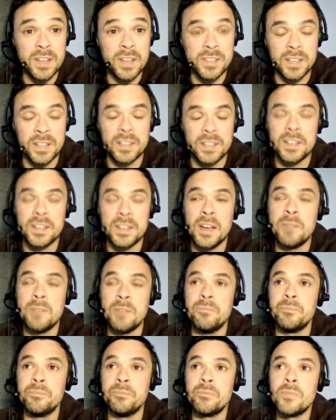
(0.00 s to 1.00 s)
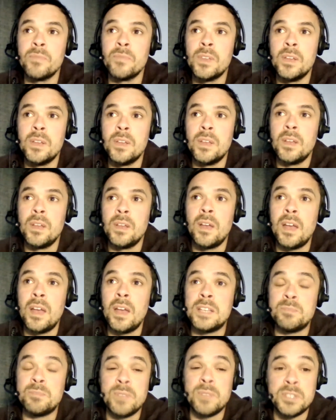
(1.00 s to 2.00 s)
I think
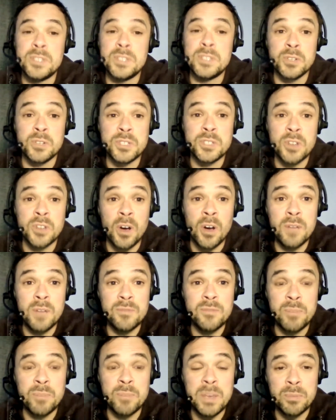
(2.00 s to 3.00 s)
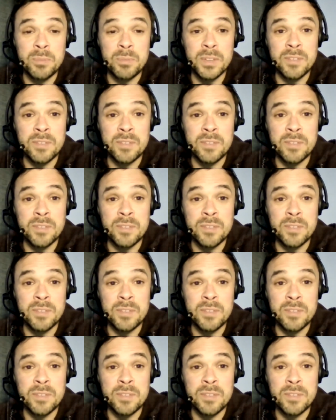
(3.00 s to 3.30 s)
it's a good time for people that,